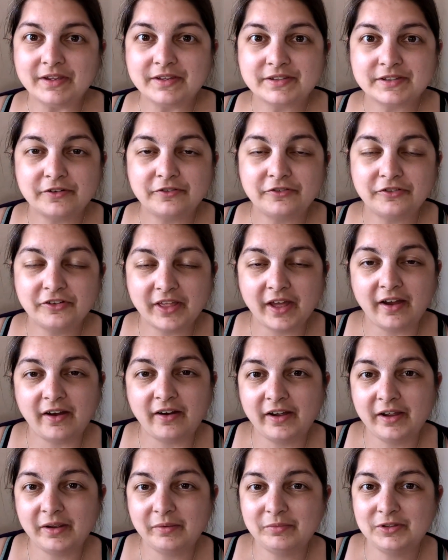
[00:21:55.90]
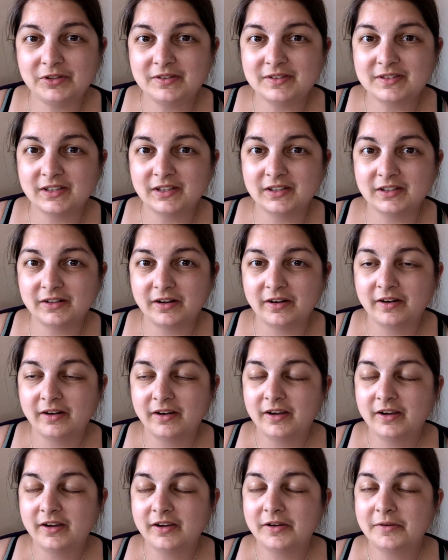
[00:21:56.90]
So for that, I am using
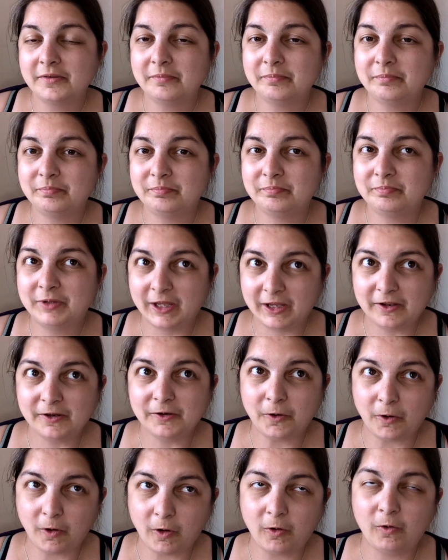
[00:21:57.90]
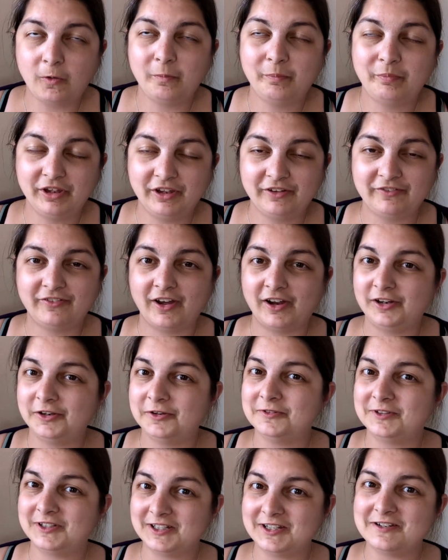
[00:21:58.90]
King Cole Big
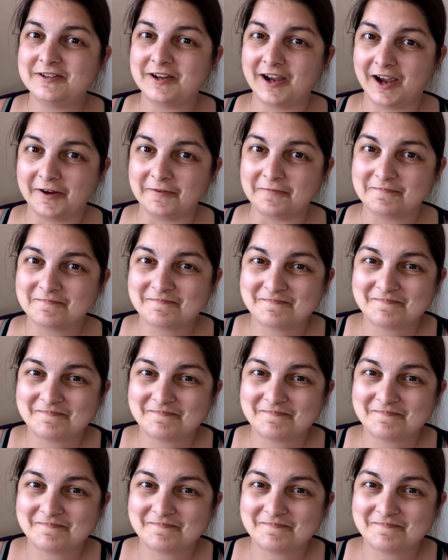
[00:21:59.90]
Value DK.